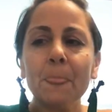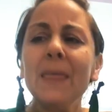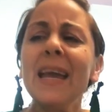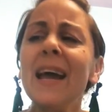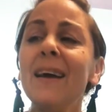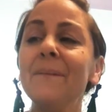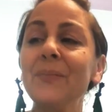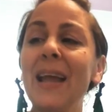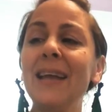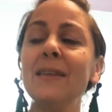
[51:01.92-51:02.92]
Yeah,
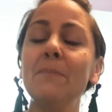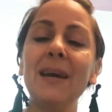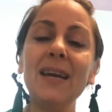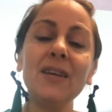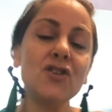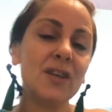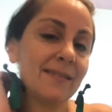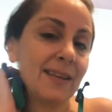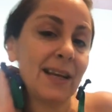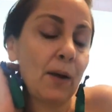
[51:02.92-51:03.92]
and the main
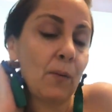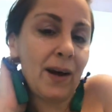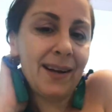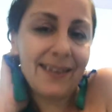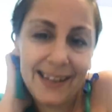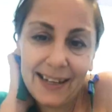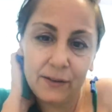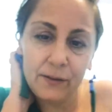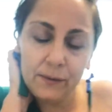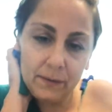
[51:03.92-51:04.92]
gist that I wanted to
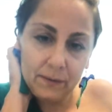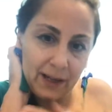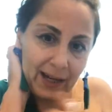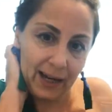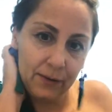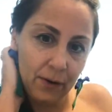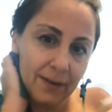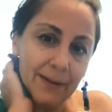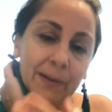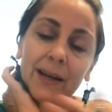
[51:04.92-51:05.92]
get to, like I
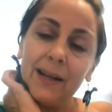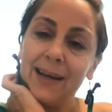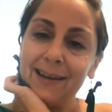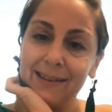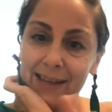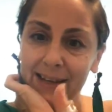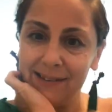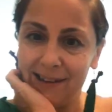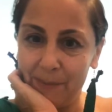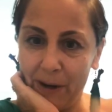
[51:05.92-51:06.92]
talked about a lot of
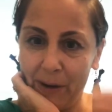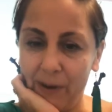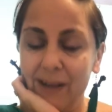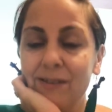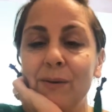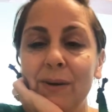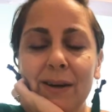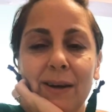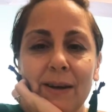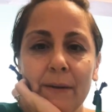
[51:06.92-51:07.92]
things on my way to
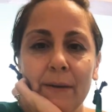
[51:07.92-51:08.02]
it,